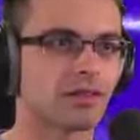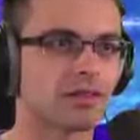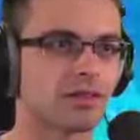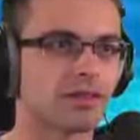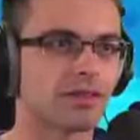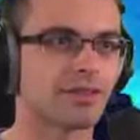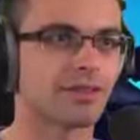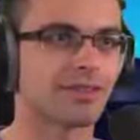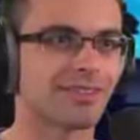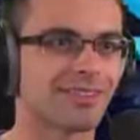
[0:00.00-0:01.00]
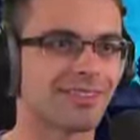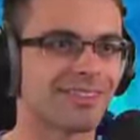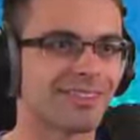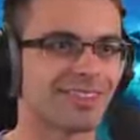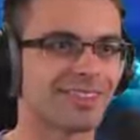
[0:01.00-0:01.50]
That Hollow Purple gives you
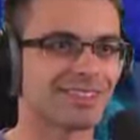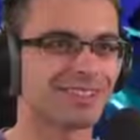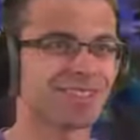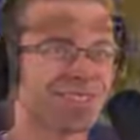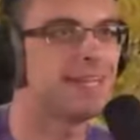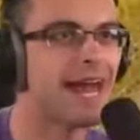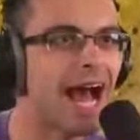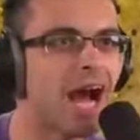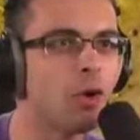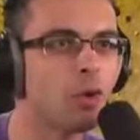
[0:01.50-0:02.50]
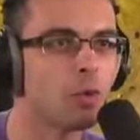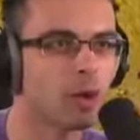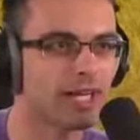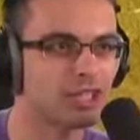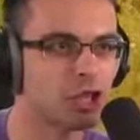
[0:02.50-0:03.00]
free wins. Now
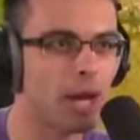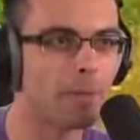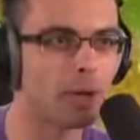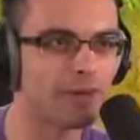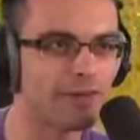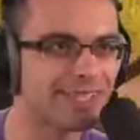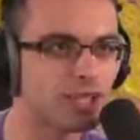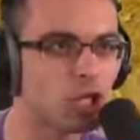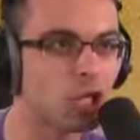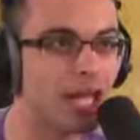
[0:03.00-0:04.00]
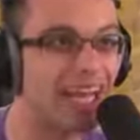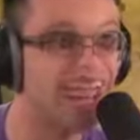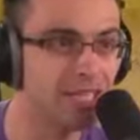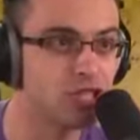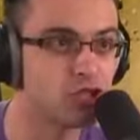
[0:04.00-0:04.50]
we're gonna try a perfect circle.
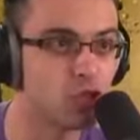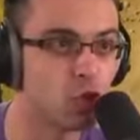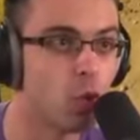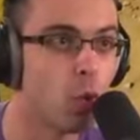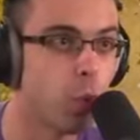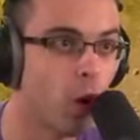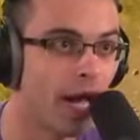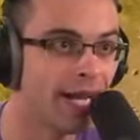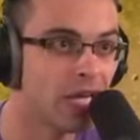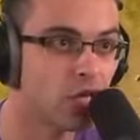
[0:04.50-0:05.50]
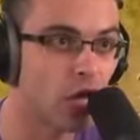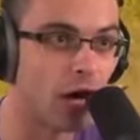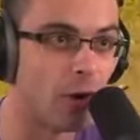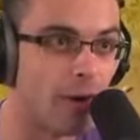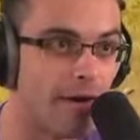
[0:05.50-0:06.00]
Three, two, one,
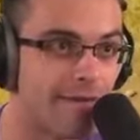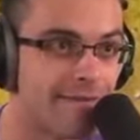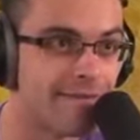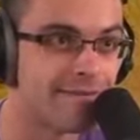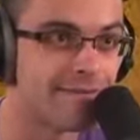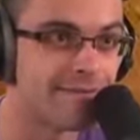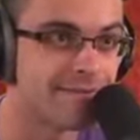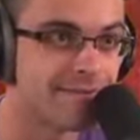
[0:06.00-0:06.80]
go. Wait.